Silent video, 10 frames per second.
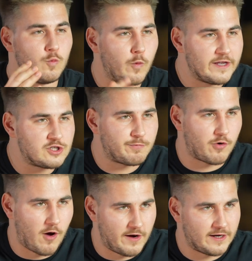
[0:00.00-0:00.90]
which
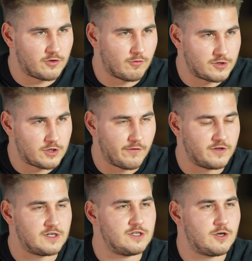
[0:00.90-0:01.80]
product or
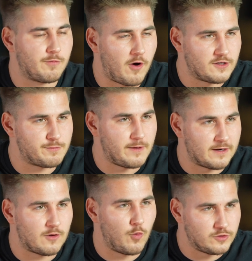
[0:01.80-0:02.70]
service is your
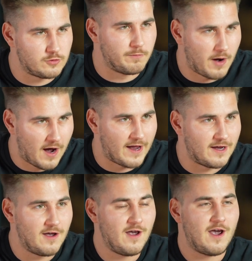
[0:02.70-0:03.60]
prospect going to buy.
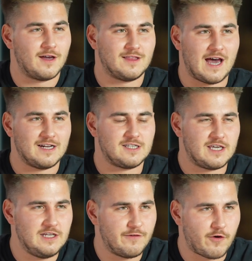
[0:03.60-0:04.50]
And that is the
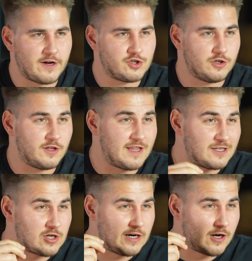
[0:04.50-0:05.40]
key differential
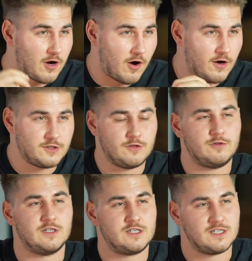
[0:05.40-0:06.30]
that's going to cause you
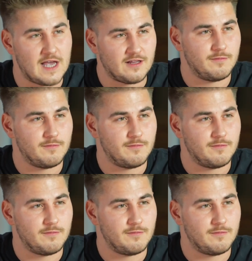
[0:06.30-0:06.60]
to sell